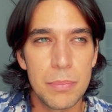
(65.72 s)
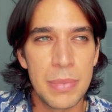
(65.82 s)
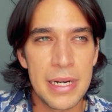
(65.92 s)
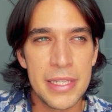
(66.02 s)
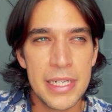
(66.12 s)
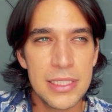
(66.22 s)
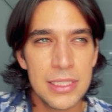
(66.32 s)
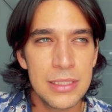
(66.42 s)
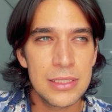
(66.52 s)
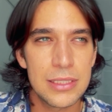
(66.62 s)
But in
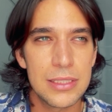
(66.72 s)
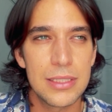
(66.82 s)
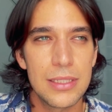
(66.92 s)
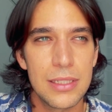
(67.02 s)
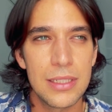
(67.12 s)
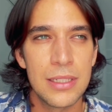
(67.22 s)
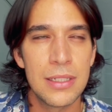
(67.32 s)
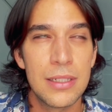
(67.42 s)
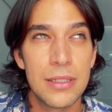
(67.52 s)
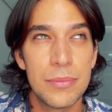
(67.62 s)
essence,
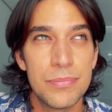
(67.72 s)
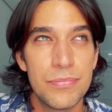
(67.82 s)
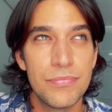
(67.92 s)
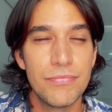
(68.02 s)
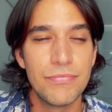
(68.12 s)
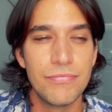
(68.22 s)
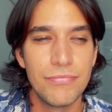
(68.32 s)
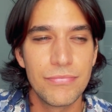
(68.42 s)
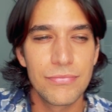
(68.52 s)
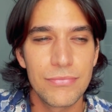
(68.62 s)

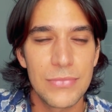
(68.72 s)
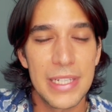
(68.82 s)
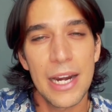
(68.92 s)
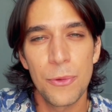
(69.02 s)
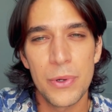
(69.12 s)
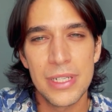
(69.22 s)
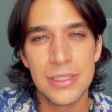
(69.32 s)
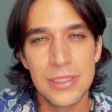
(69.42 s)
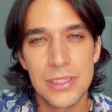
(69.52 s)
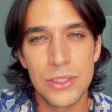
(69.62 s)

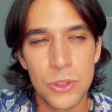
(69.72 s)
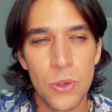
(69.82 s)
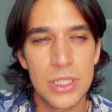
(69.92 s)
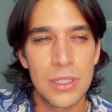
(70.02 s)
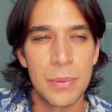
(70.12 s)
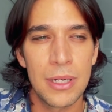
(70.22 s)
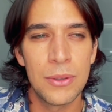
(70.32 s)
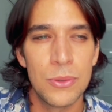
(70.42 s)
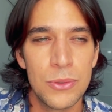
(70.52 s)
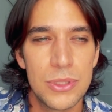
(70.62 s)
gangrenes talk
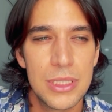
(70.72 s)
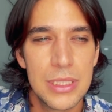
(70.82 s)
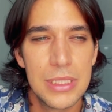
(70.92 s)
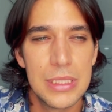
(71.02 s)
about